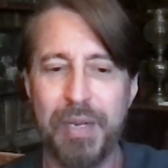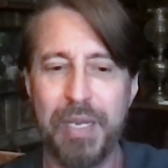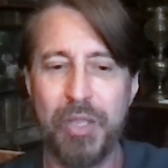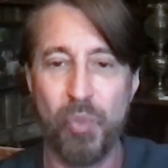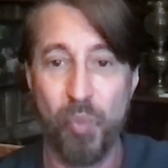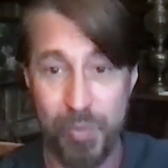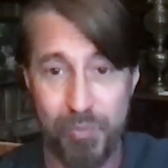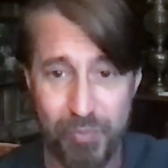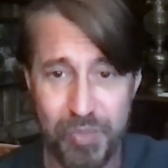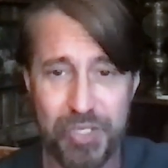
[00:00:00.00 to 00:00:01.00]
either
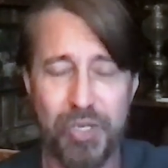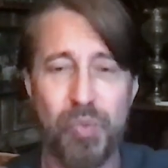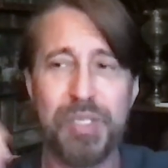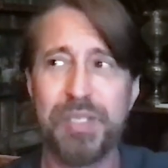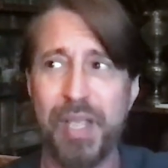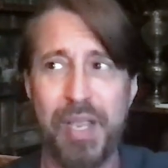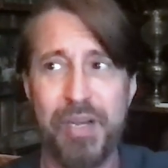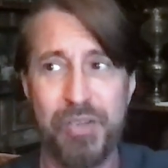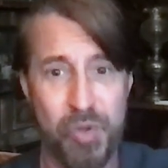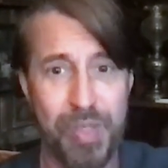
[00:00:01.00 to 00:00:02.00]
one sitter would
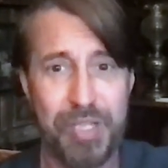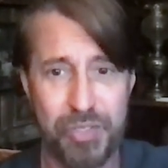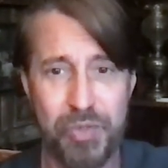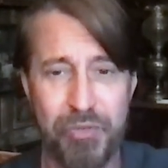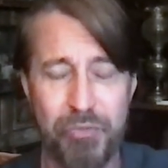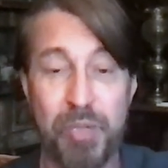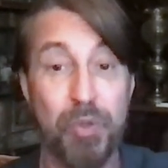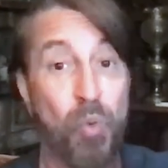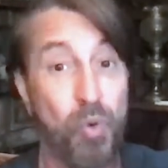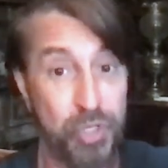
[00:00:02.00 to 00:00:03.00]
say no that's two different
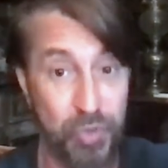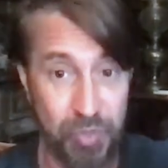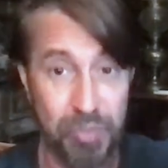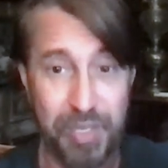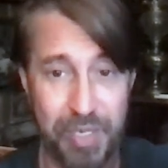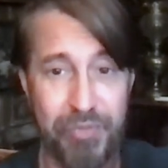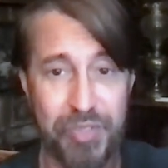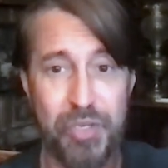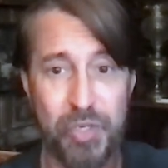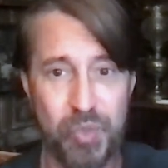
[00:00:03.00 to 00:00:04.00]
people or two completely different
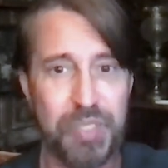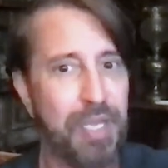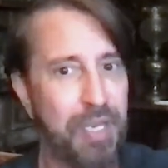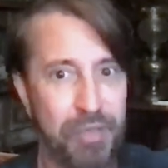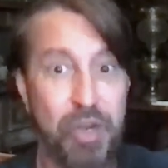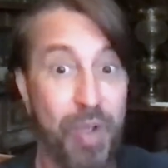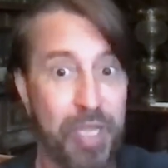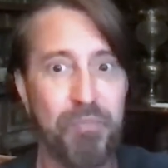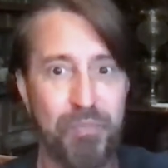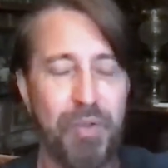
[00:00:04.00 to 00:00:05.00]
sitters would say no i
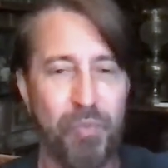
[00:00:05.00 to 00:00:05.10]
can